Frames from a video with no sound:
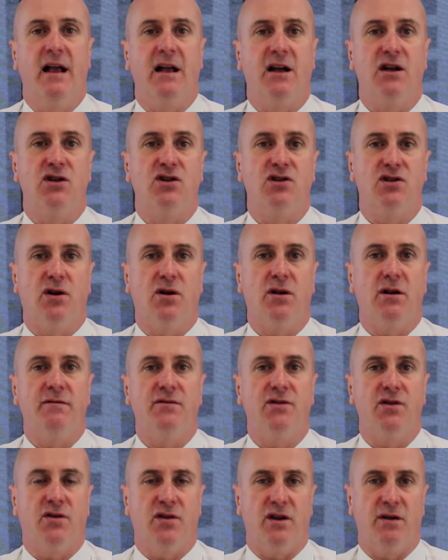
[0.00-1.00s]
control of
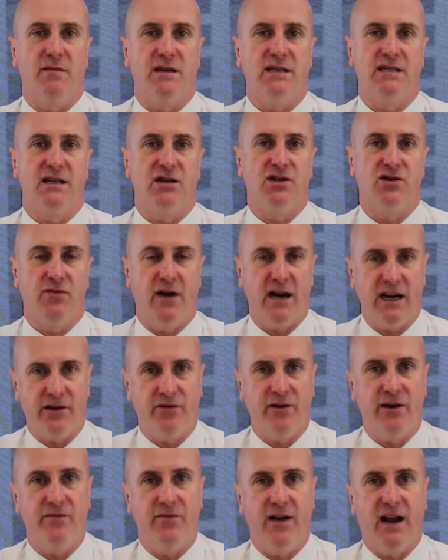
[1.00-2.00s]
documents that are
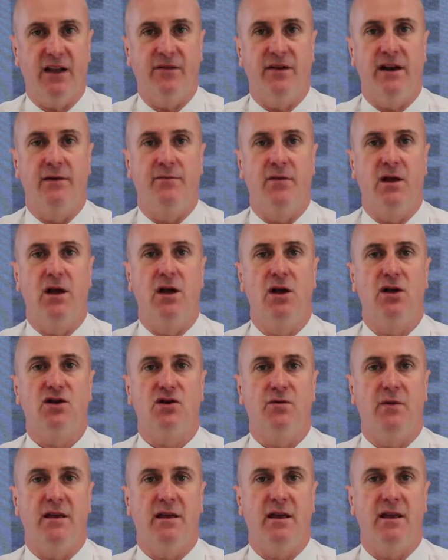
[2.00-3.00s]
directly relevant to
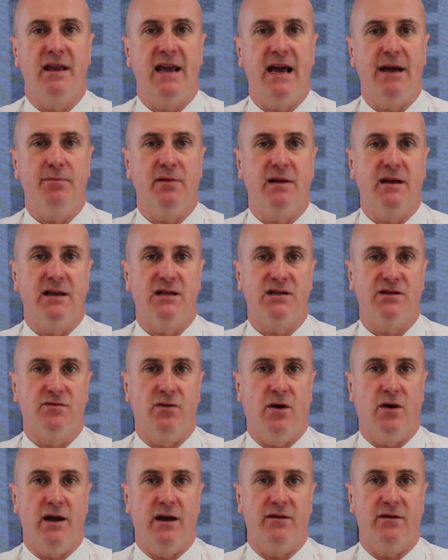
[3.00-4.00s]
whether the applicant's
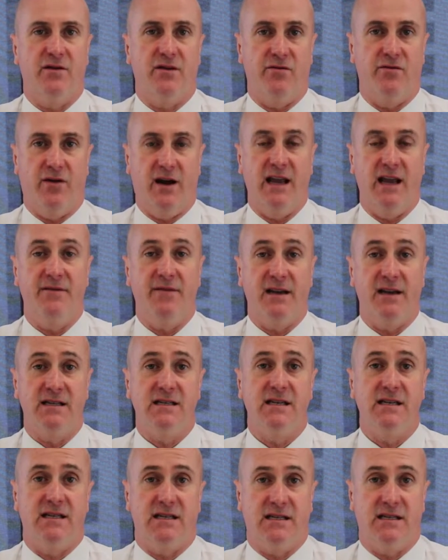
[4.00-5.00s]
right to the relief
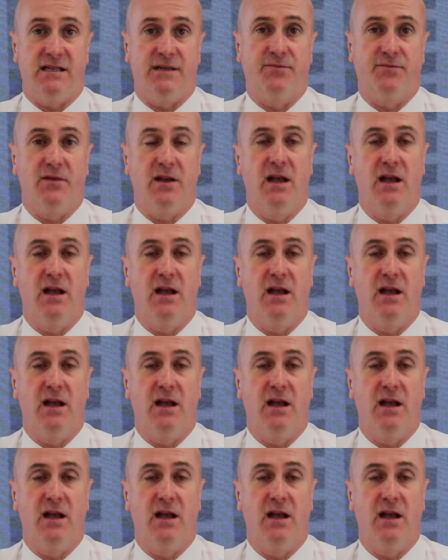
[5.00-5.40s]
exists.